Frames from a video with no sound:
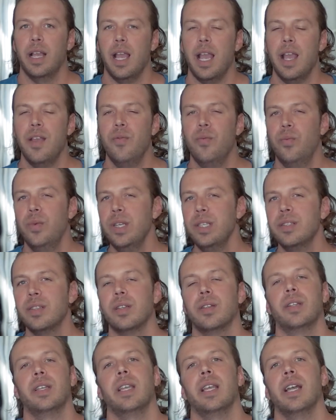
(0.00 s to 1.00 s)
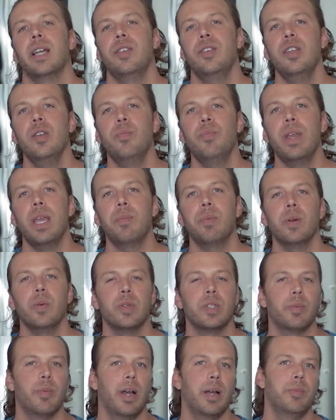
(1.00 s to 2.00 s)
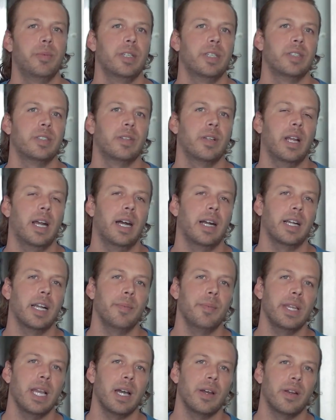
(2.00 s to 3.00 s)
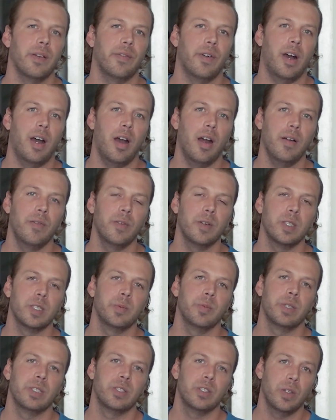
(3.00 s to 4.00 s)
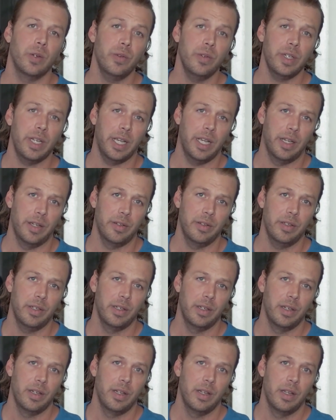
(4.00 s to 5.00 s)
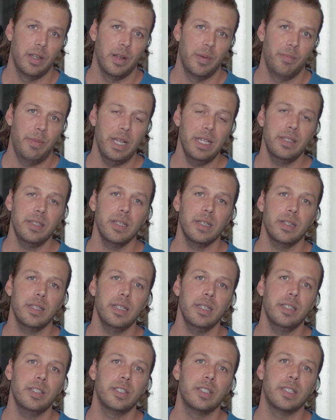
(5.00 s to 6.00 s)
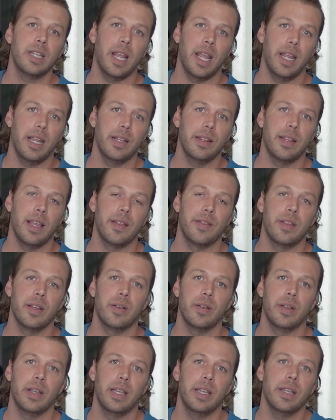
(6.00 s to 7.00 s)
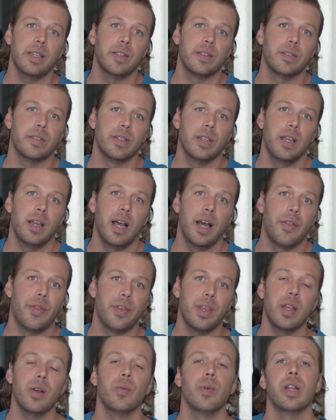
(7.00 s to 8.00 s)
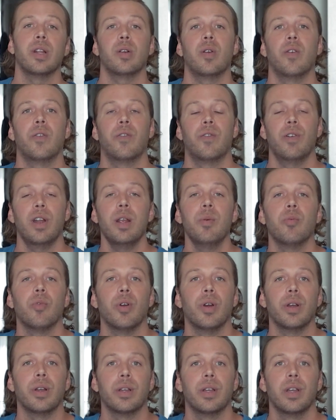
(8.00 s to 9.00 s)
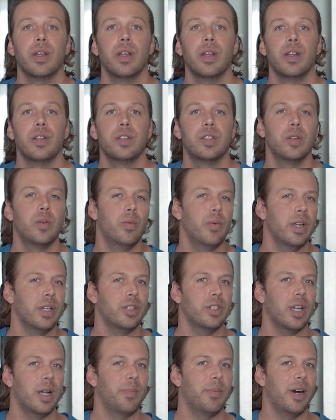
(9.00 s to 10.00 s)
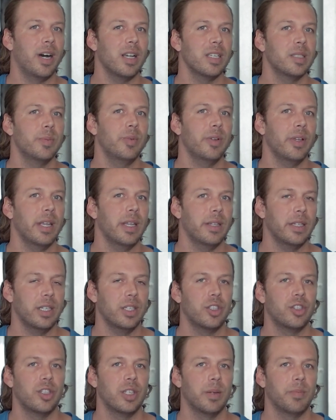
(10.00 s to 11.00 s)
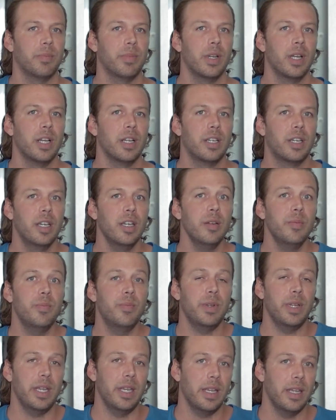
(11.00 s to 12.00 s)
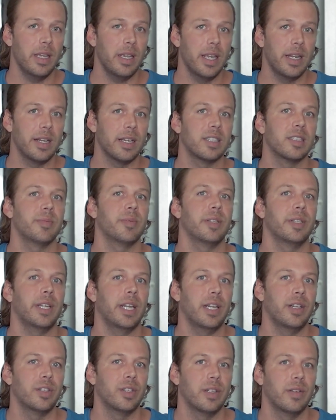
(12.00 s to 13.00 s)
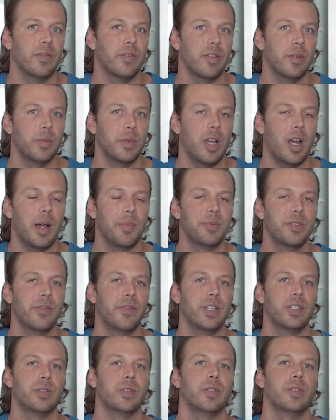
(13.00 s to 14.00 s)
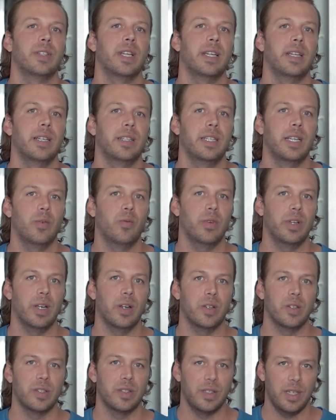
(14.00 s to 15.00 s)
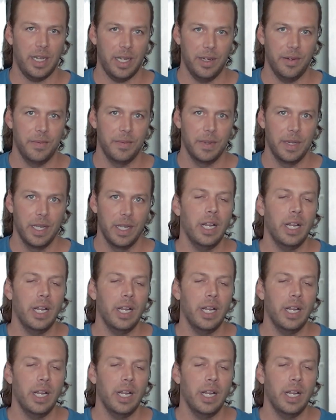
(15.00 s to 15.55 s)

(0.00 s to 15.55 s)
And recently, a new paper was published coming out of Harvard Smithsonian, basically saying that there is a theoretical framework to which a possible alien ship could be an explanation from the observational data that we are seeing.